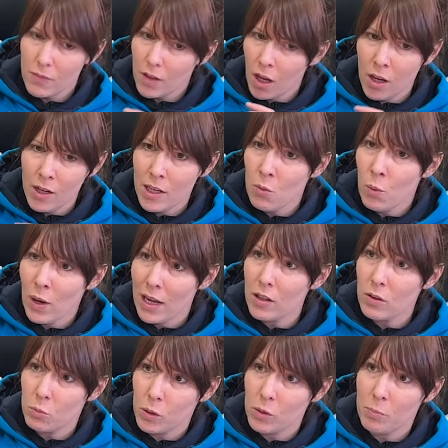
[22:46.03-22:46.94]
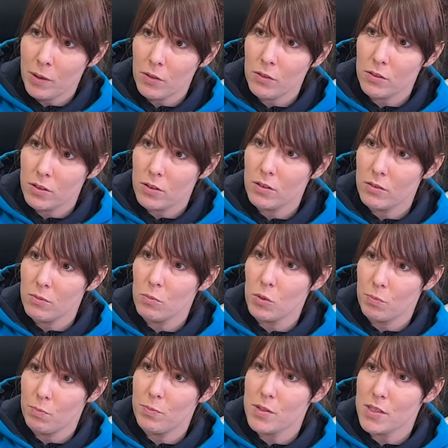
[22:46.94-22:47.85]
And he will. We'll build.
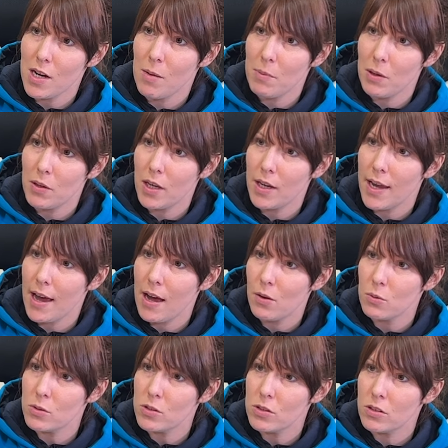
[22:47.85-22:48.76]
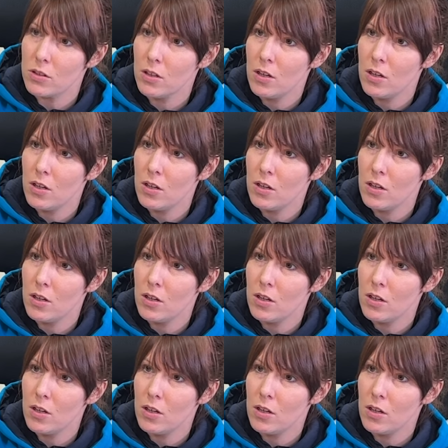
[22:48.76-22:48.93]
We'll start milking cows,